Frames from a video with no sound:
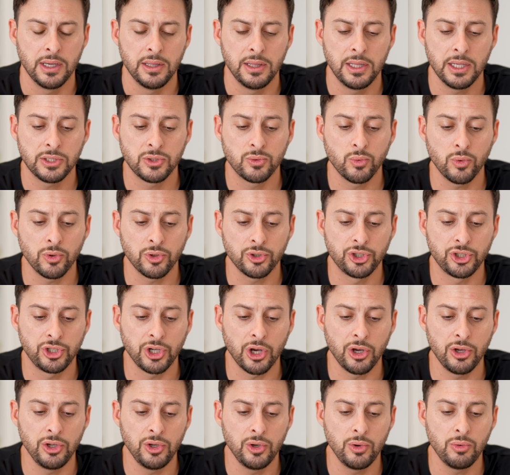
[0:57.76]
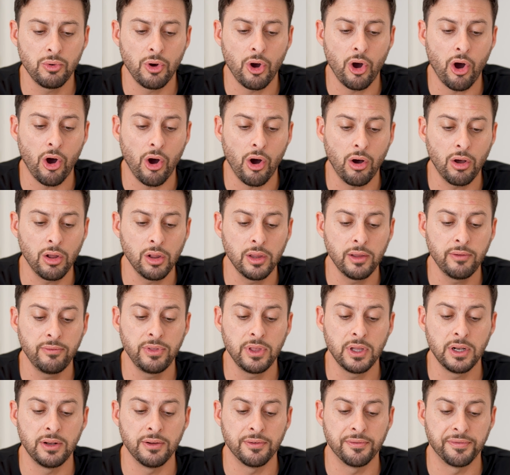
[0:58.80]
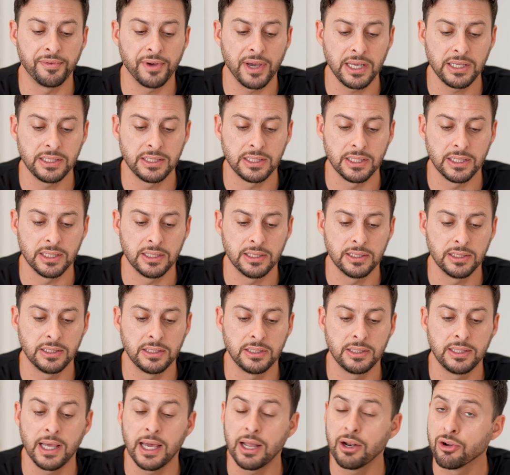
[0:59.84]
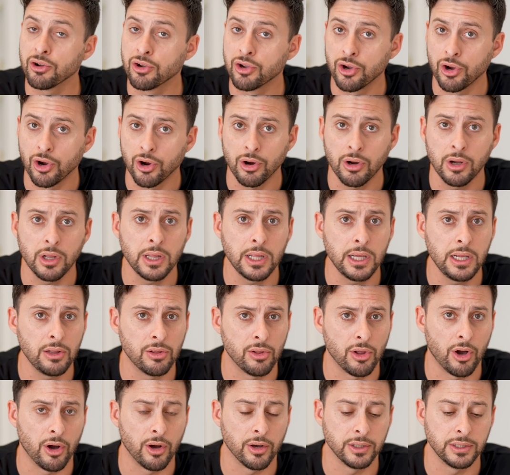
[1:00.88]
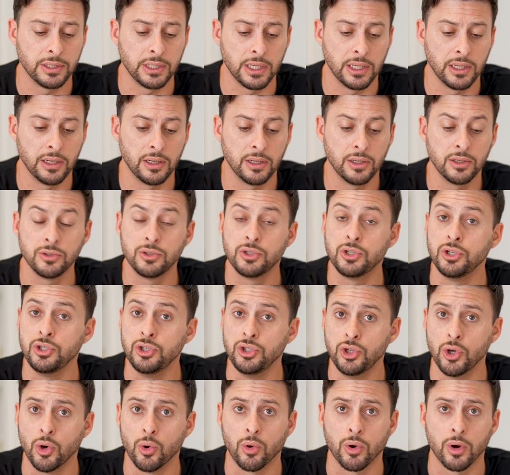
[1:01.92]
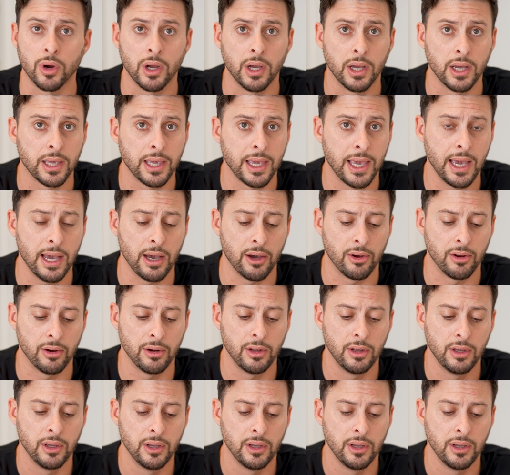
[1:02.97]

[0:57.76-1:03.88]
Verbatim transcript: This will show you all of the devices that are currently logged in to your account.